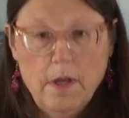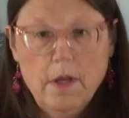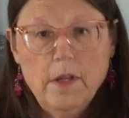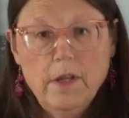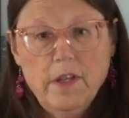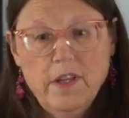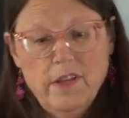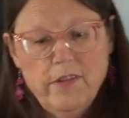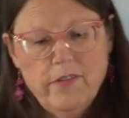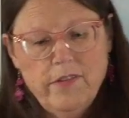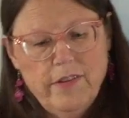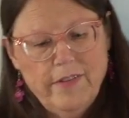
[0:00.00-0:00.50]

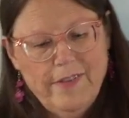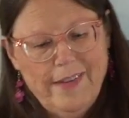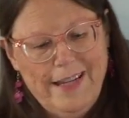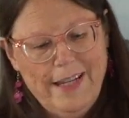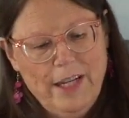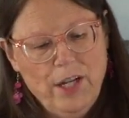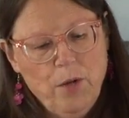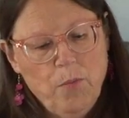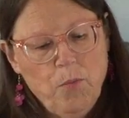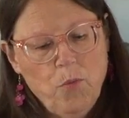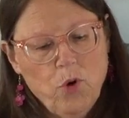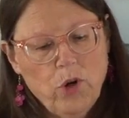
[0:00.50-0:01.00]
This is a
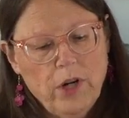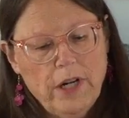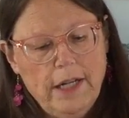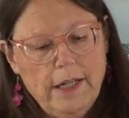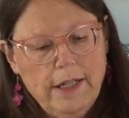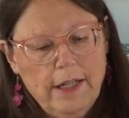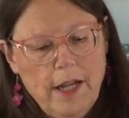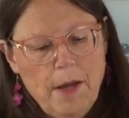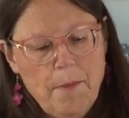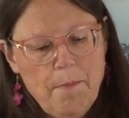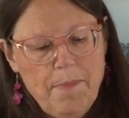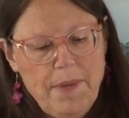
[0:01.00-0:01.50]
little more
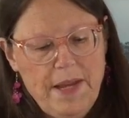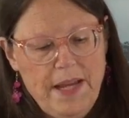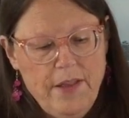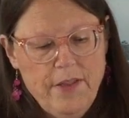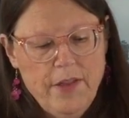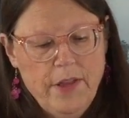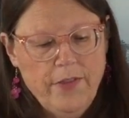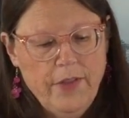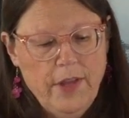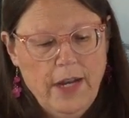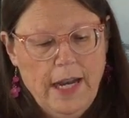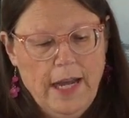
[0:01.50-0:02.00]
clumpy
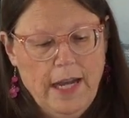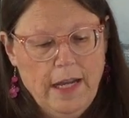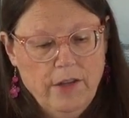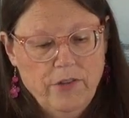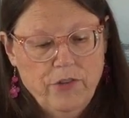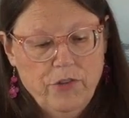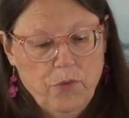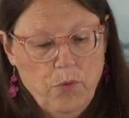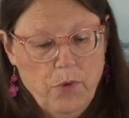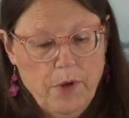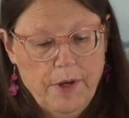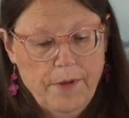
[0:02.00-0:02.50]
than the
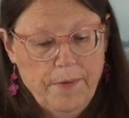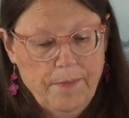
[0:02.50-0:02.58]
last one.